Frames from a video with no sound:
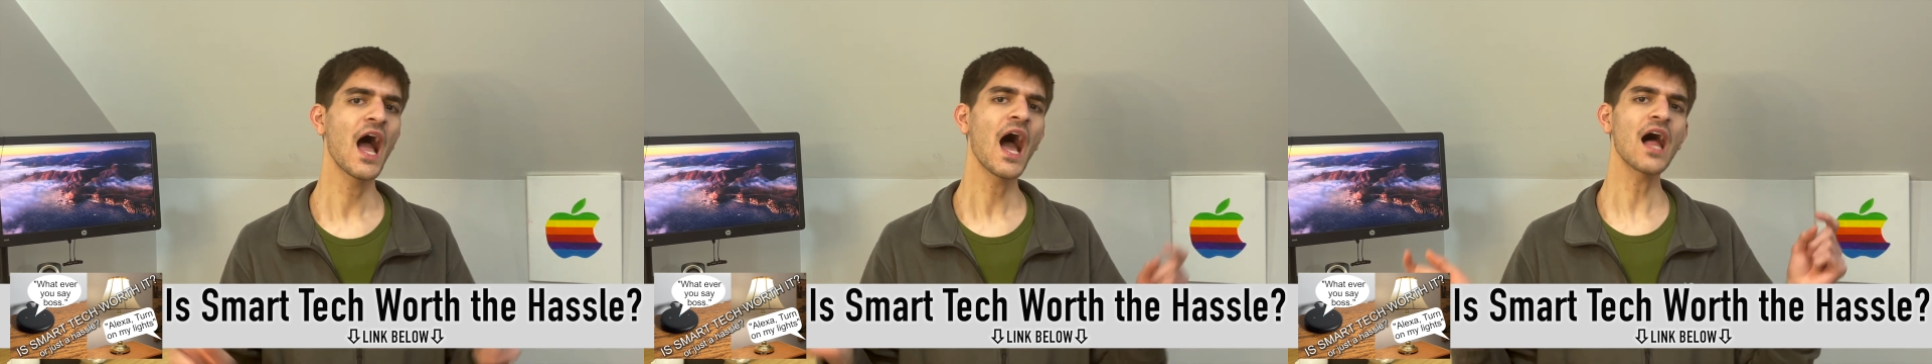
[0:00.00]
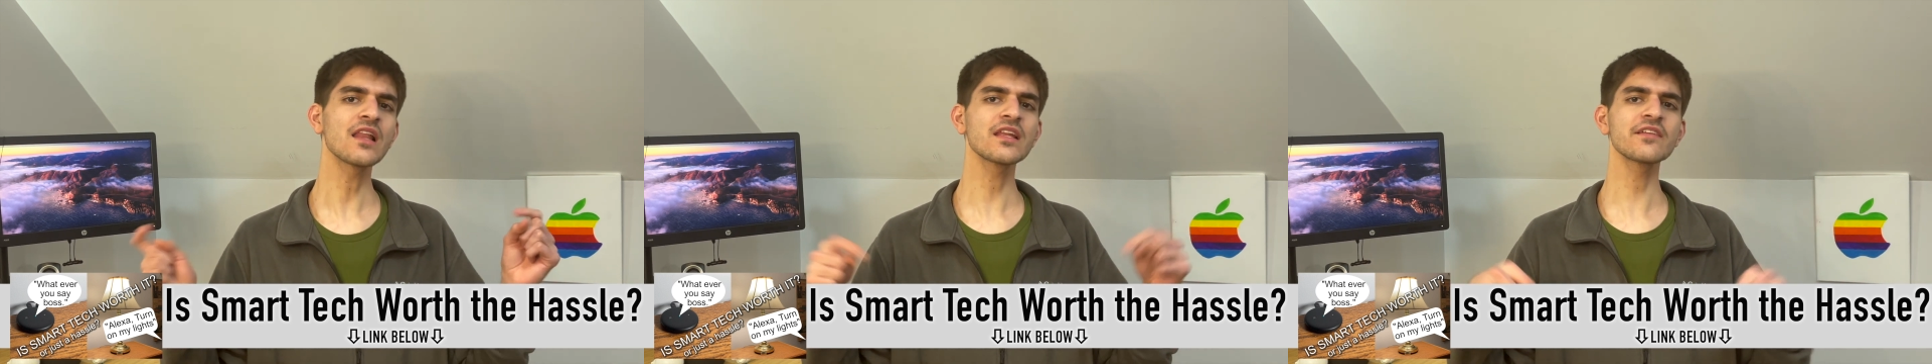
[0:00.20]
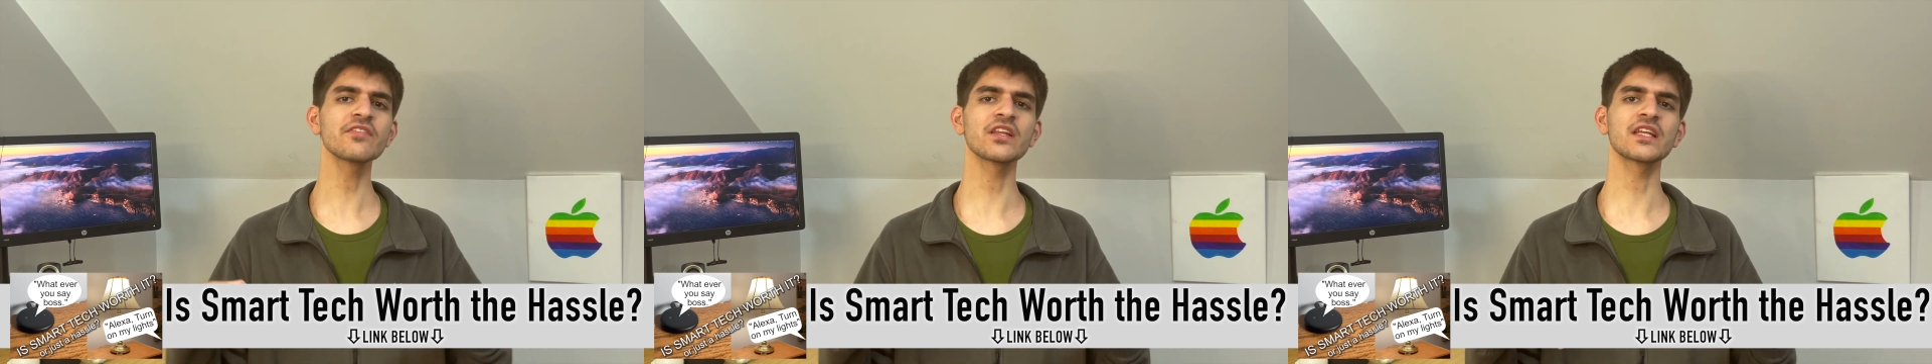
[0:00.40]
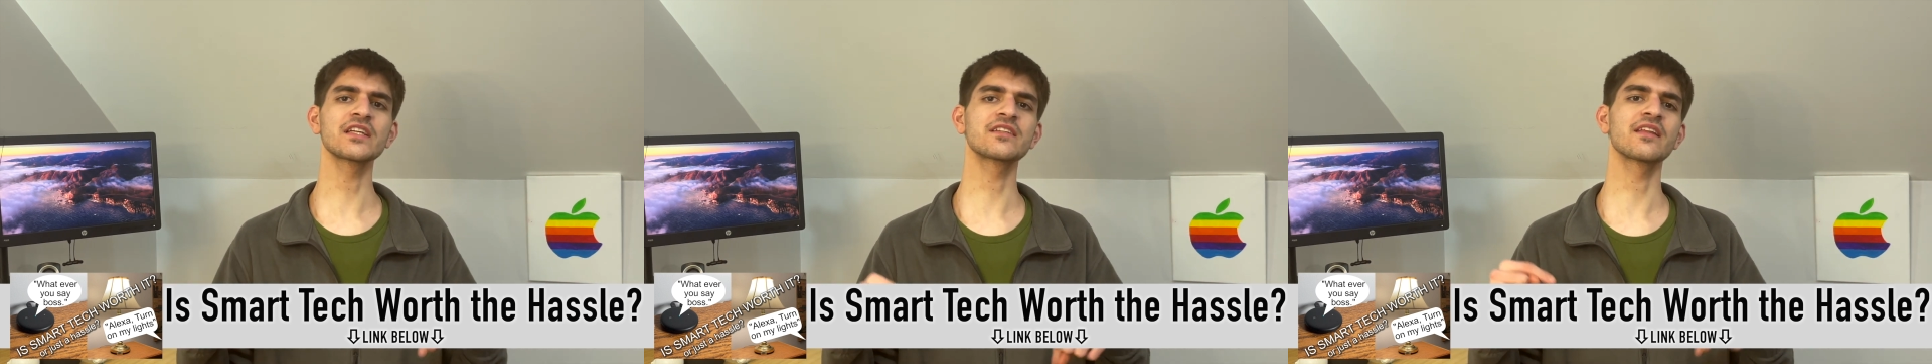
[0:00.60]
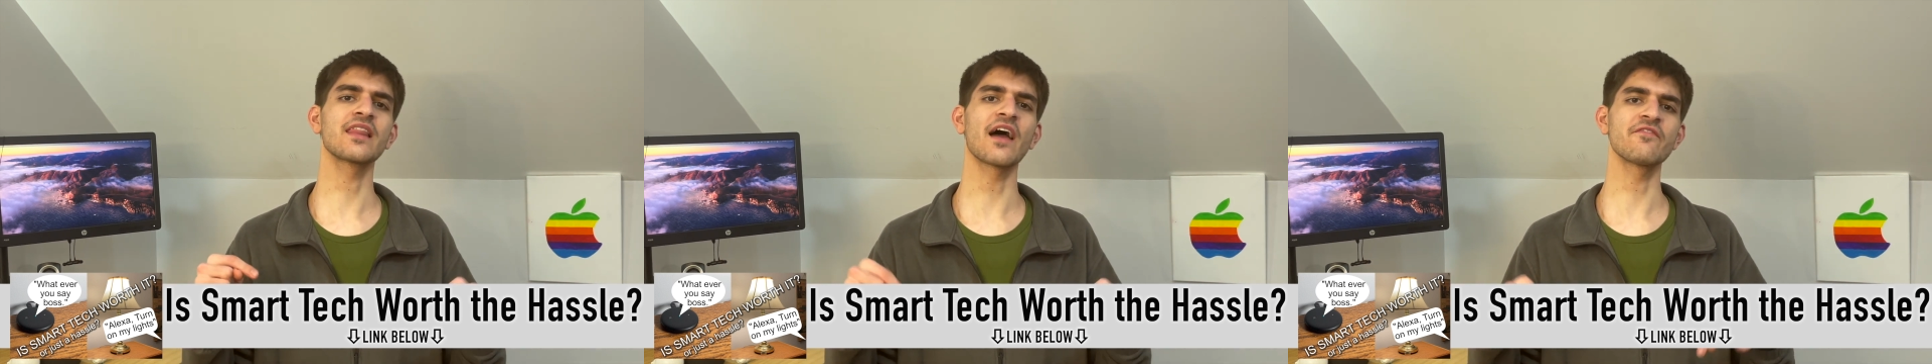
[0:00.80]
I'll leave a link
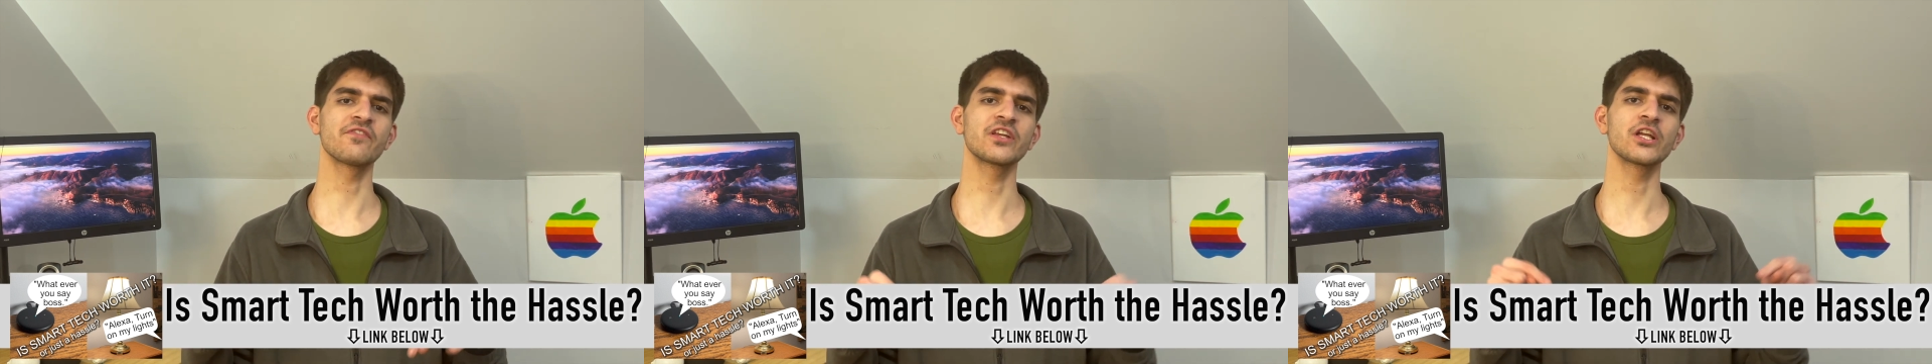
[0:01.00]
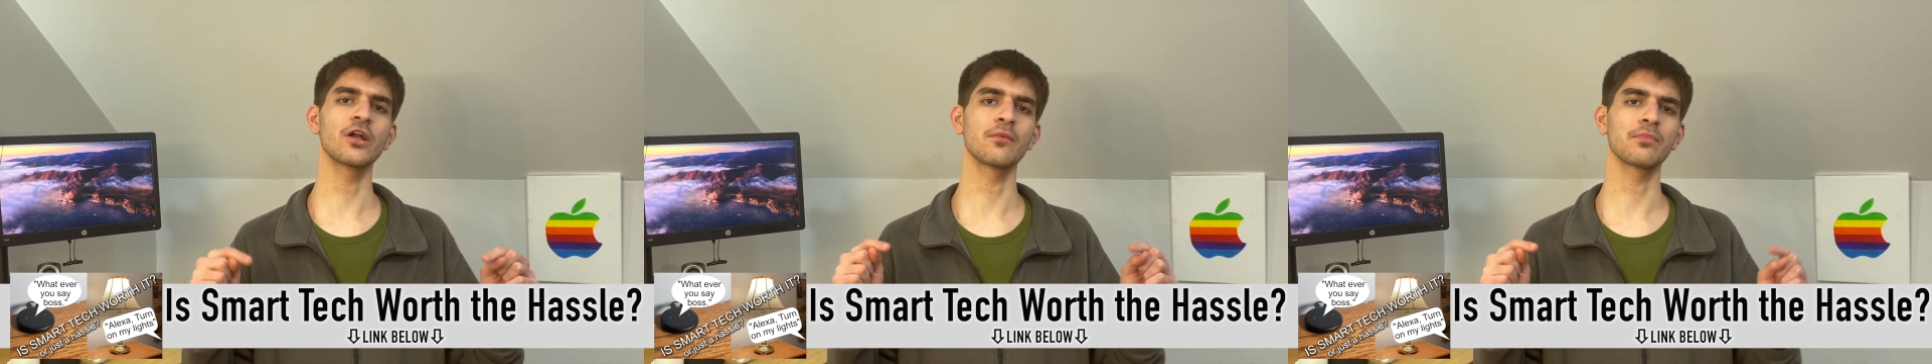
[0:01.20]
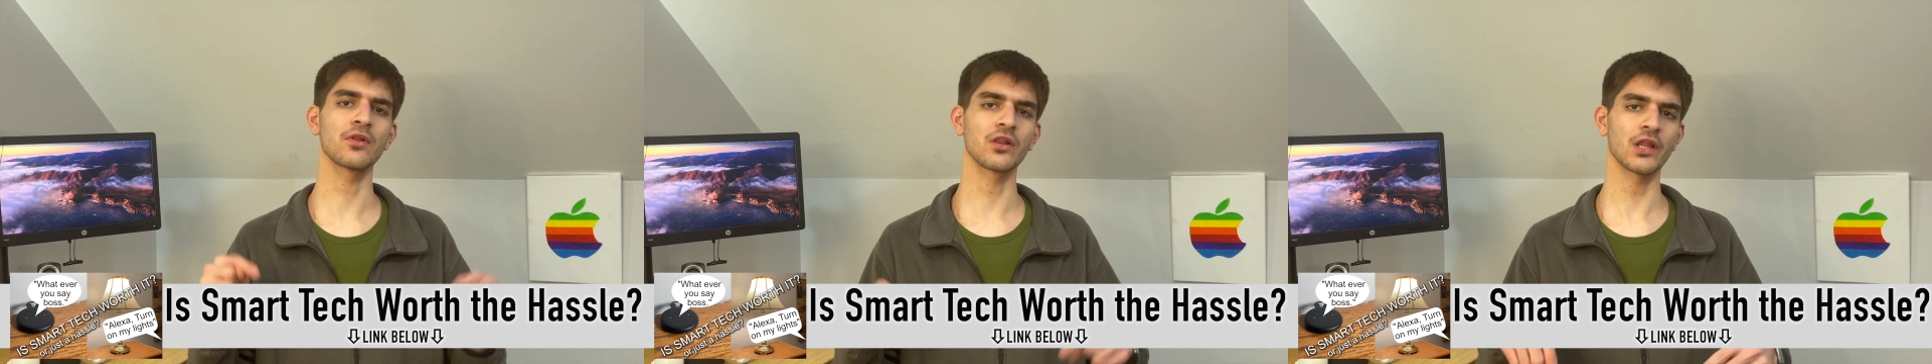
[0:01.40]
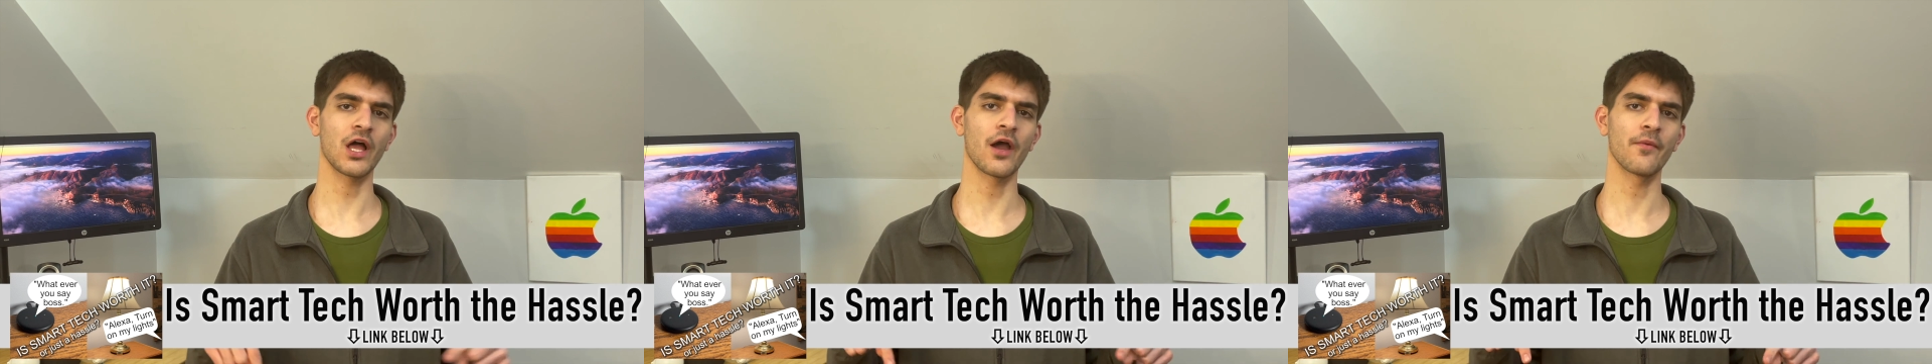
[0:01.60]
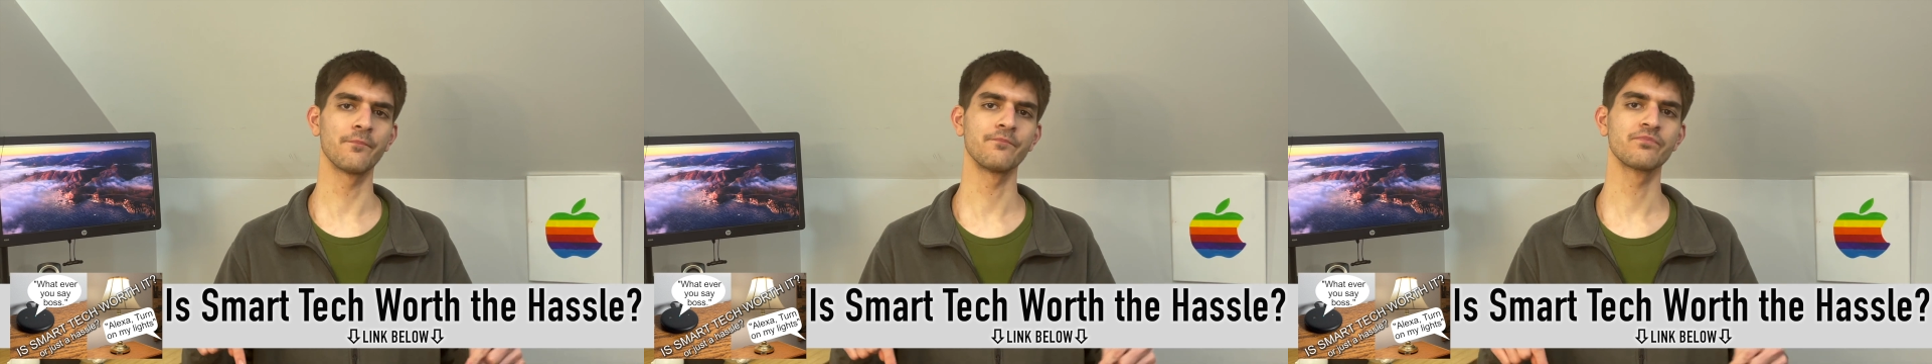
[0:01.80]
to that video
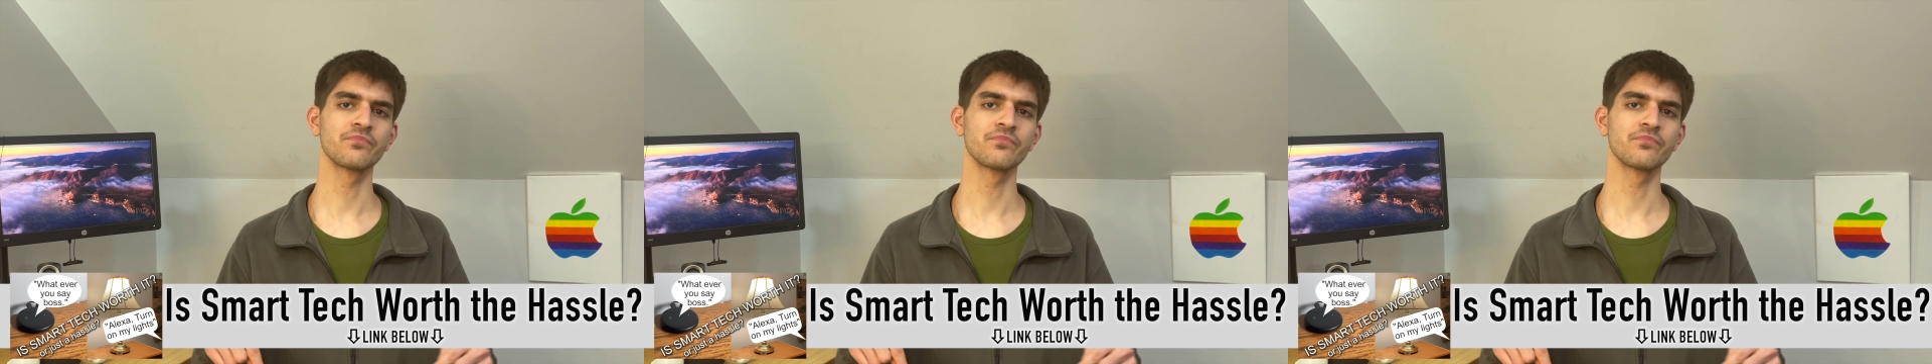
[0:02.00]
below.